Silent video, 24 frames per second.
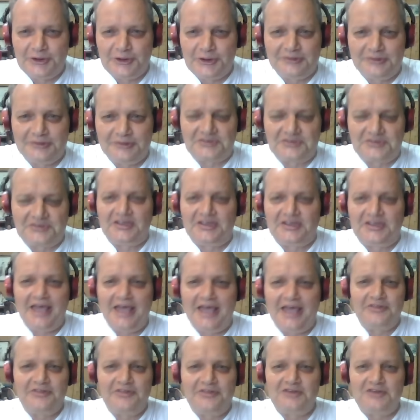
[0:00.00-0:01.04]
It's just
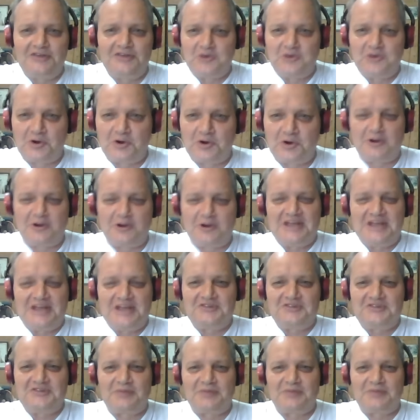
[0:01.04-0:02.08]
Anthony's gone crazy.
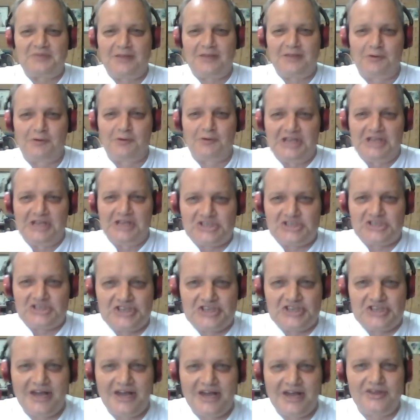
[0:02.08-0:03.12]
He's become a religious
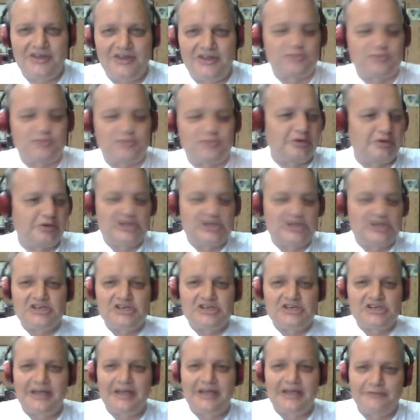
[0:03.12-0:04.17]
nut. He's preaching
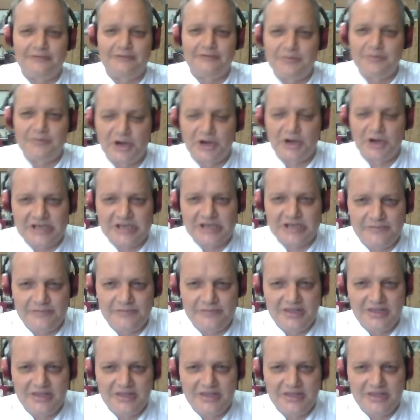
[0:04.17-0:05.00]
to everybody.